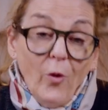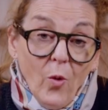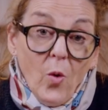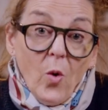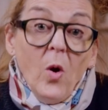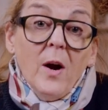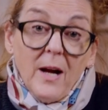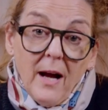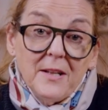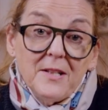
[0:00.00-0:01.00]
4
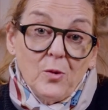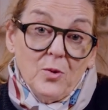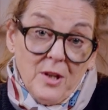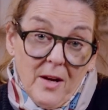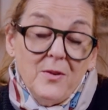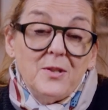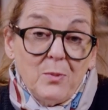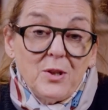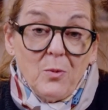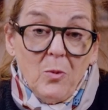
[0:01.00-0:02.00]
colours or
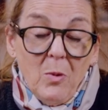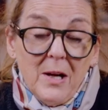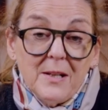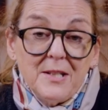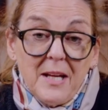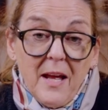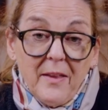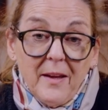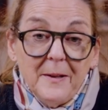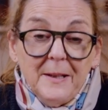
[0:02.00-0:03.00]
tones which will work
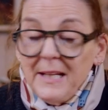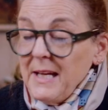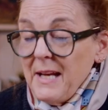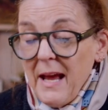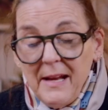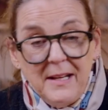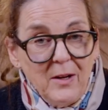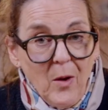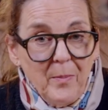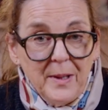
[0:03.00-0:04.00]
together in any
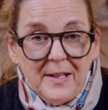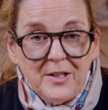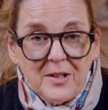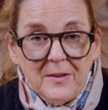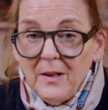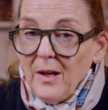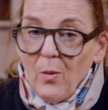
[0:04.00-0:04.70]
combination.